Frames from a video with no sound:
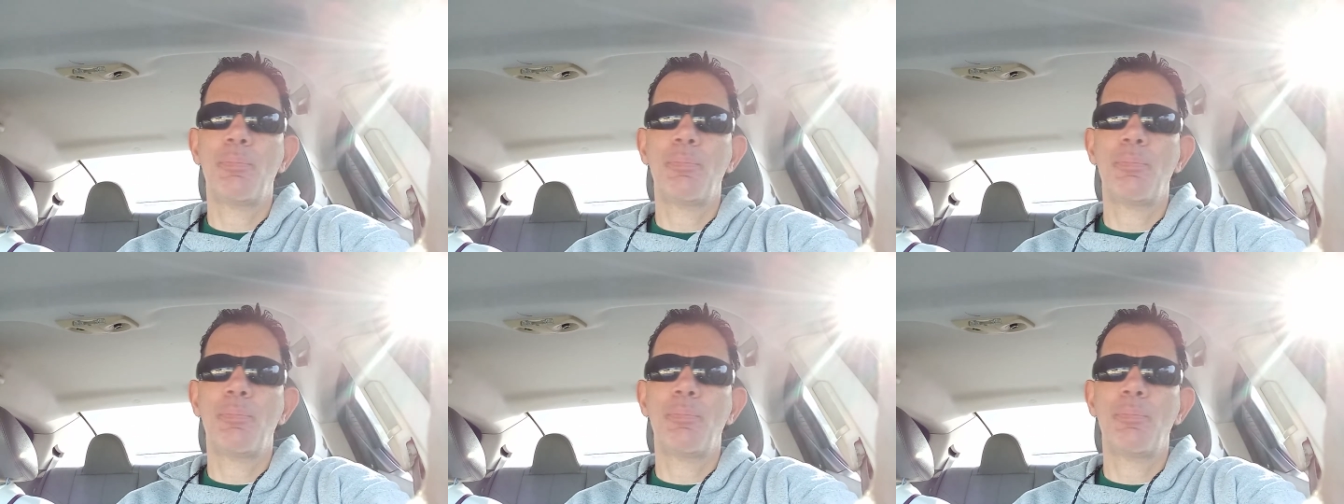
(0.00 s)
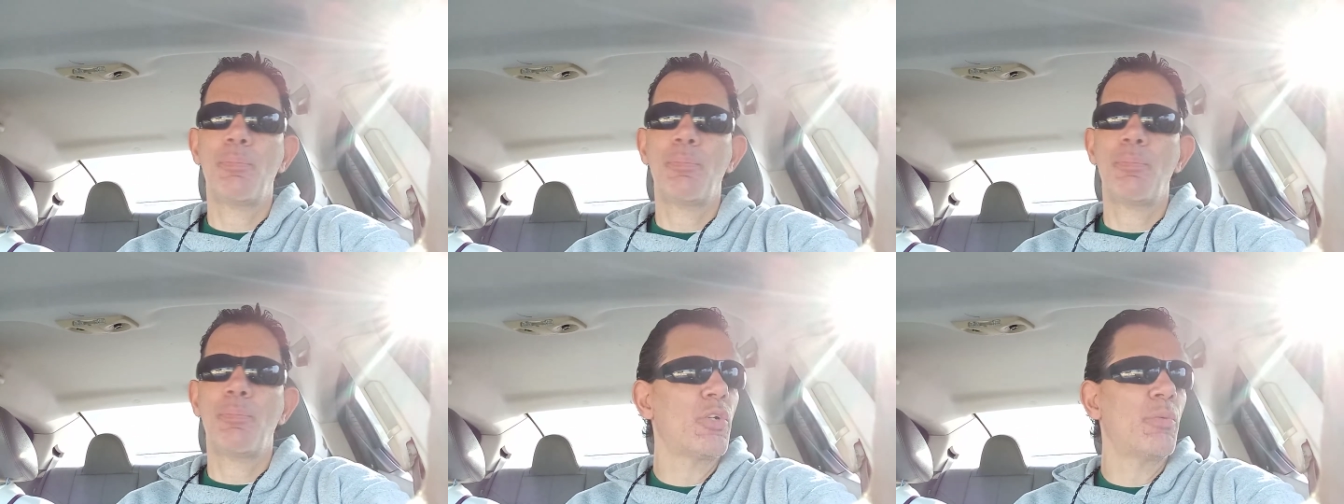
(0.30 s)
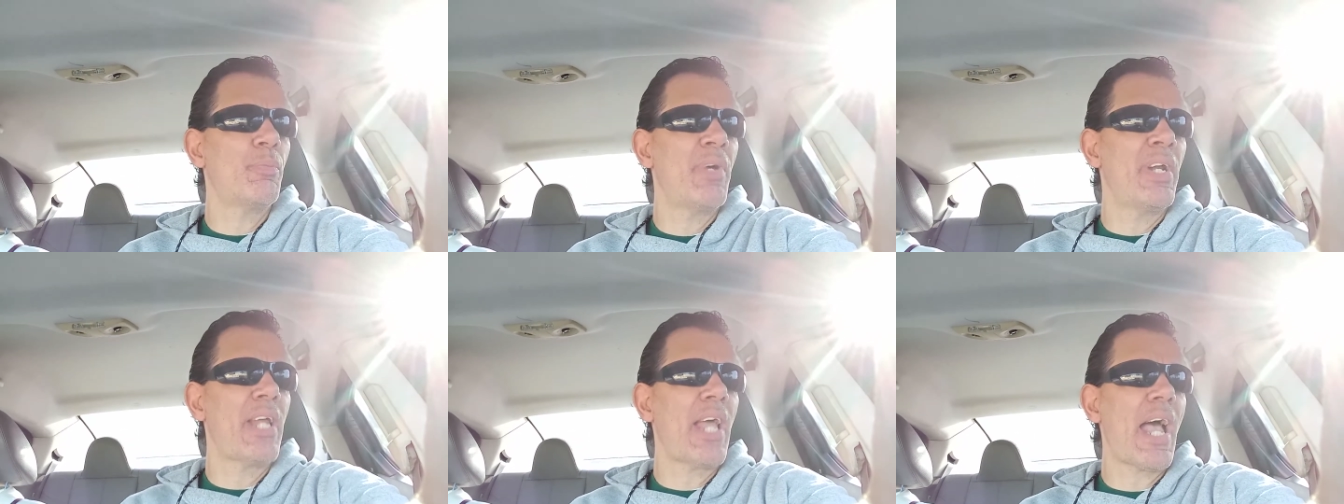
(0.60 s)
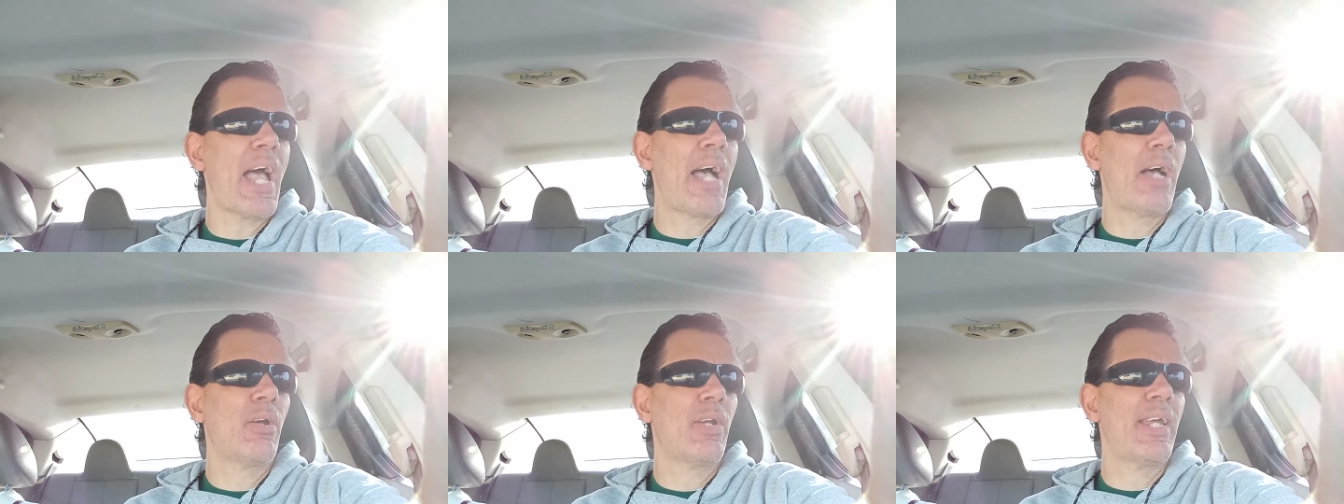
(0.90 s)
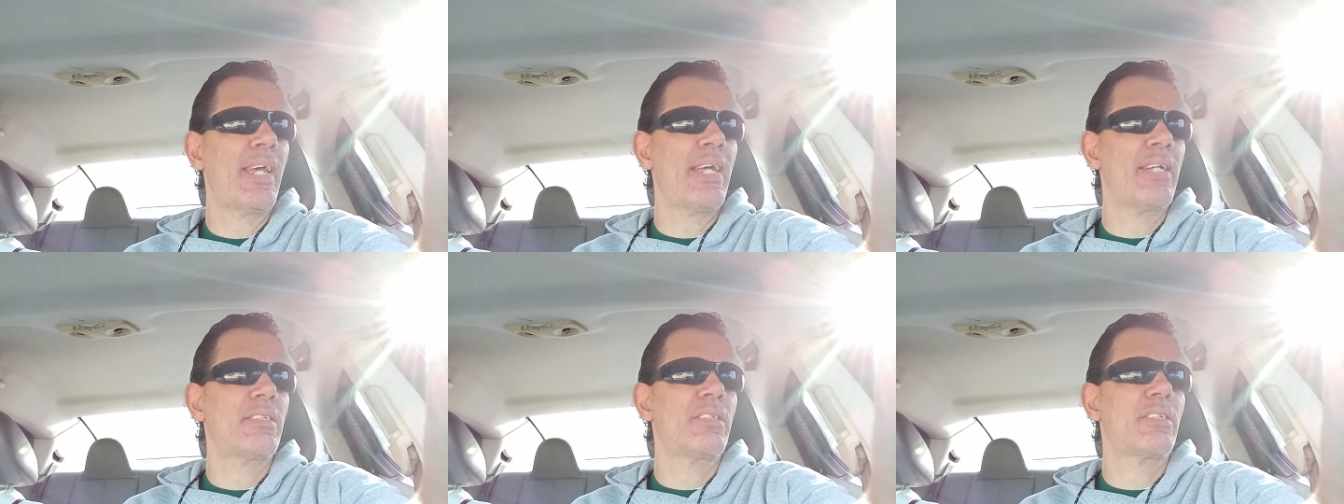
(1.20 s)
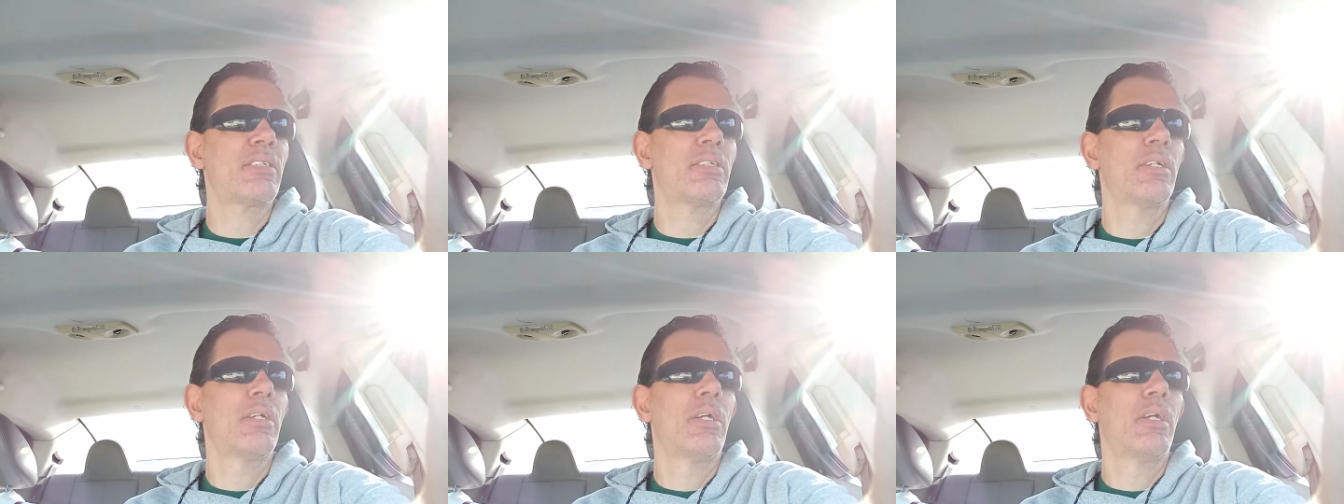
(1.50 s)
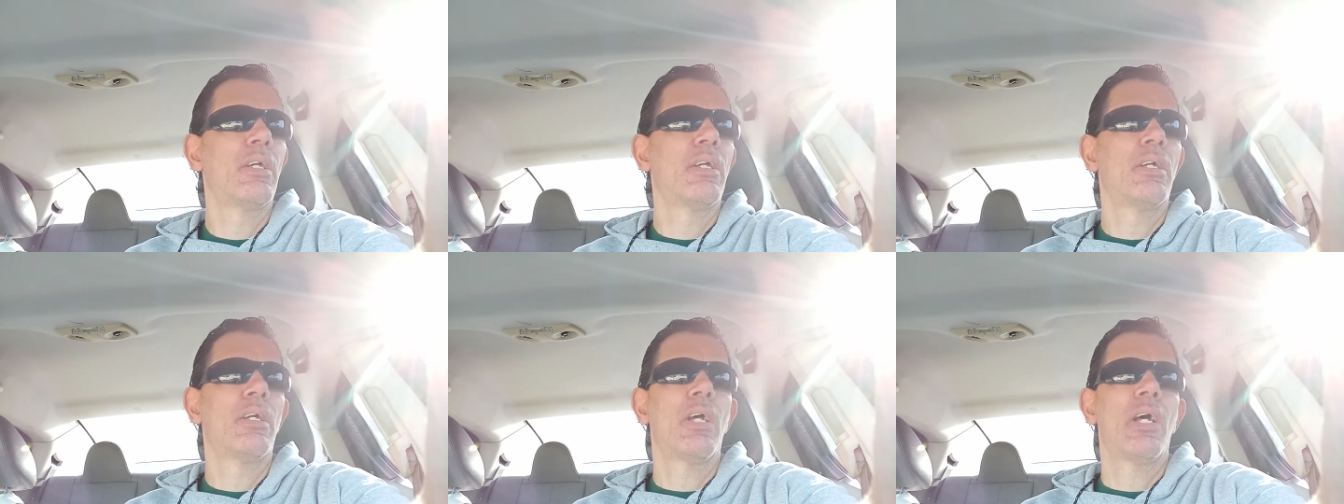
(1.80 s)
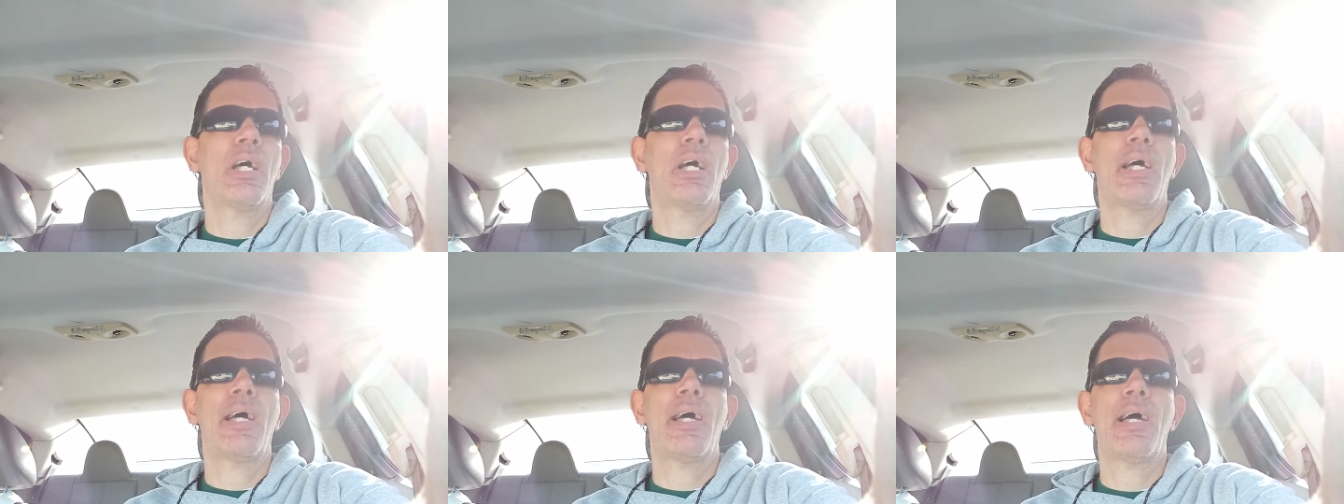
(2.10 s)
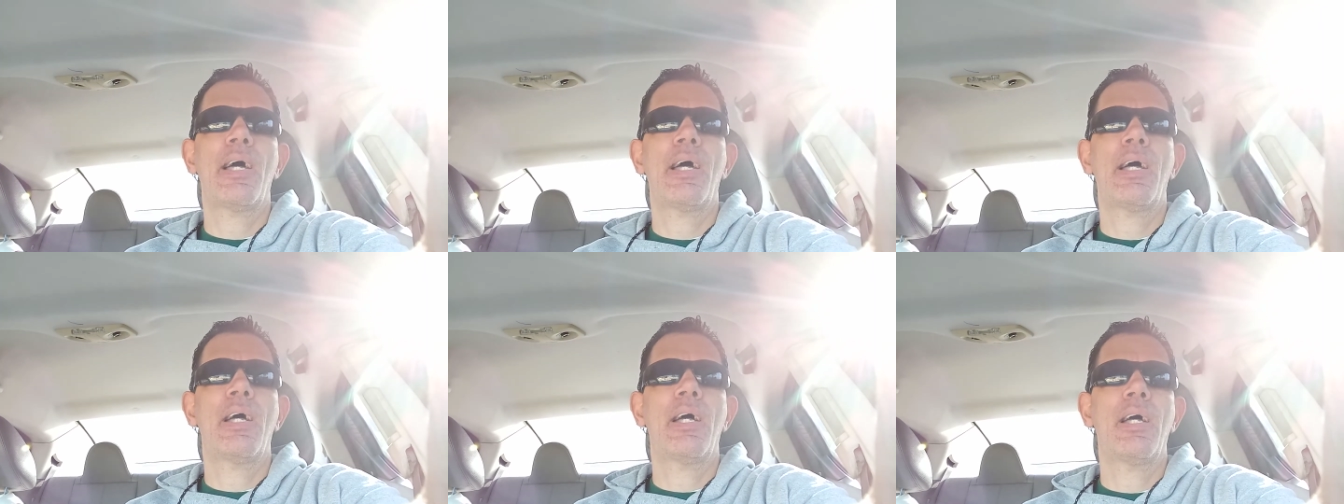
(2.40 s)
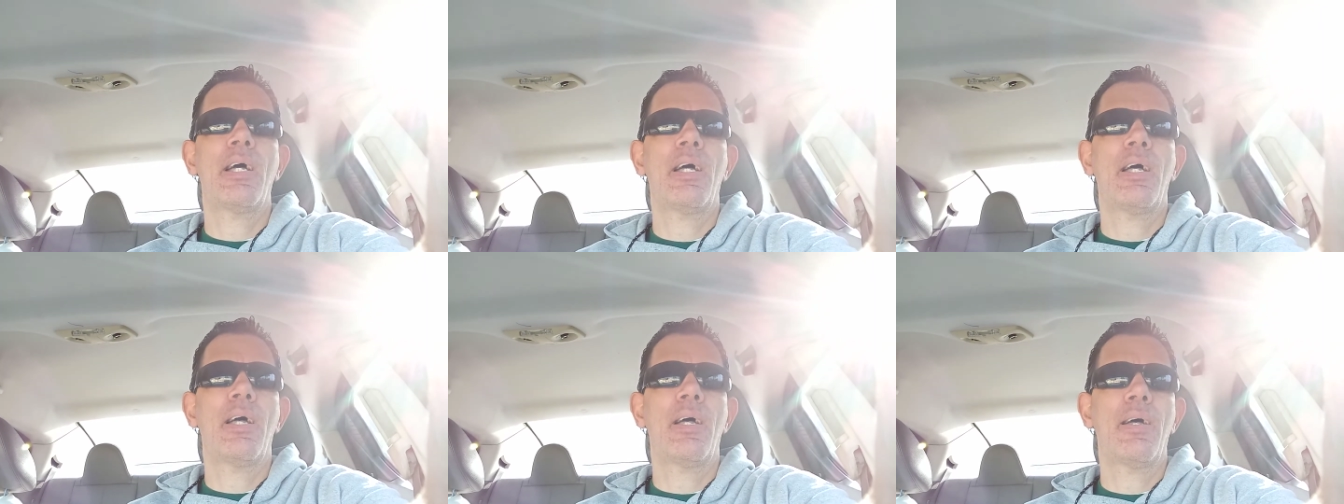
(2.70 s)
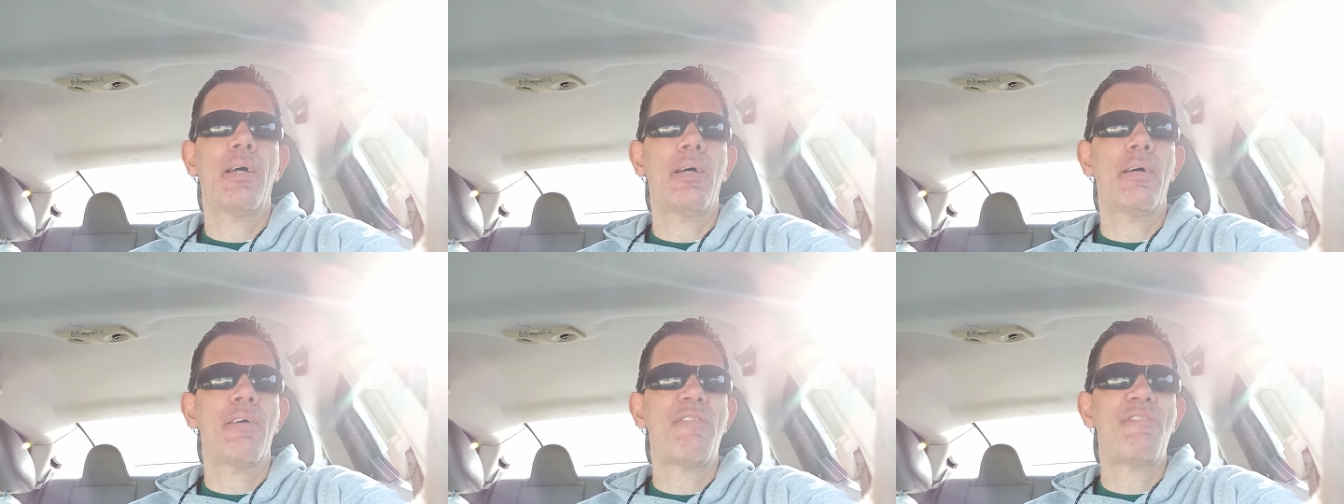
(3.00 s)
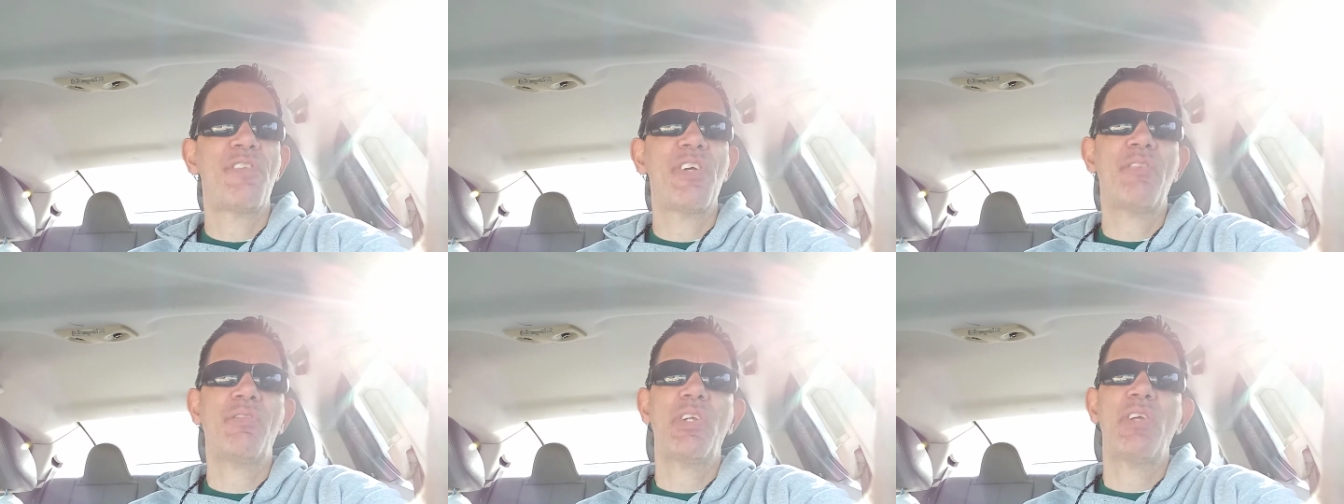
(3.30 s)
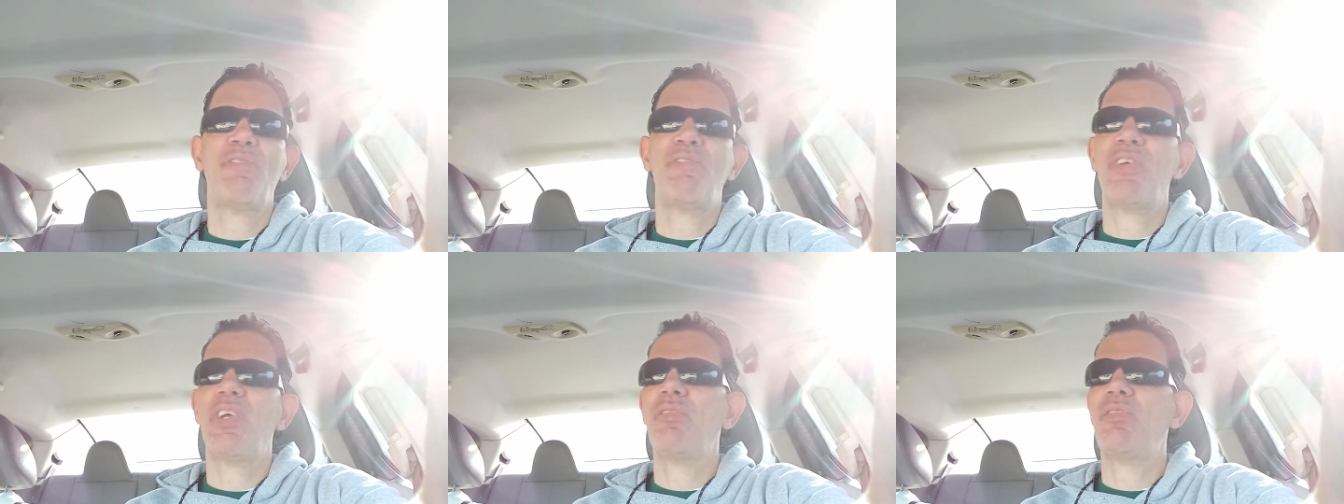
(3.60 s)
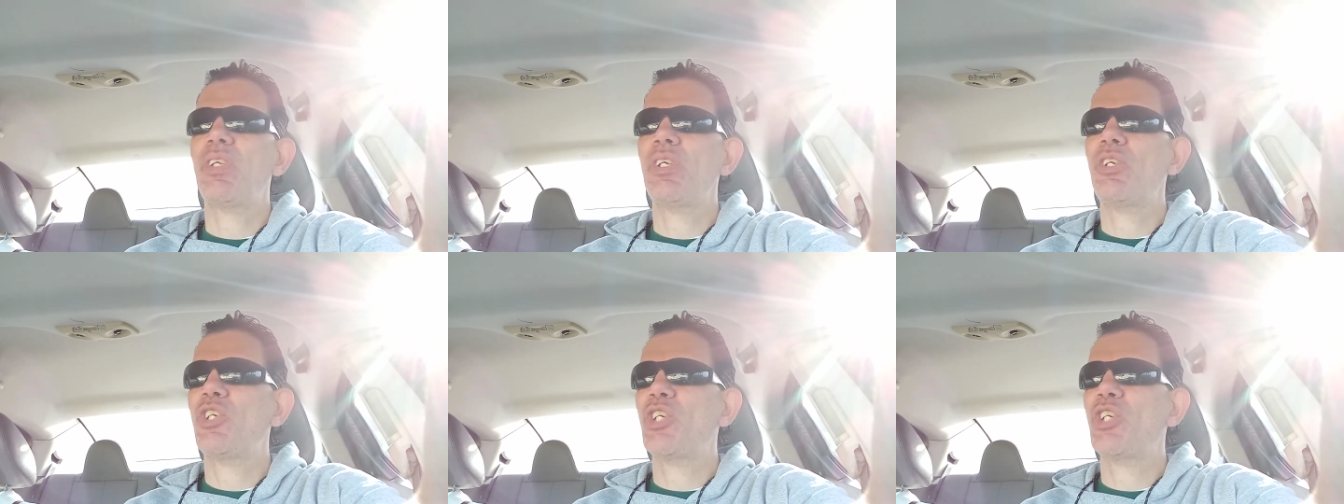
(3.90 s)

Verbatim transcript: Share it to all your media outlets. Uh, 50-50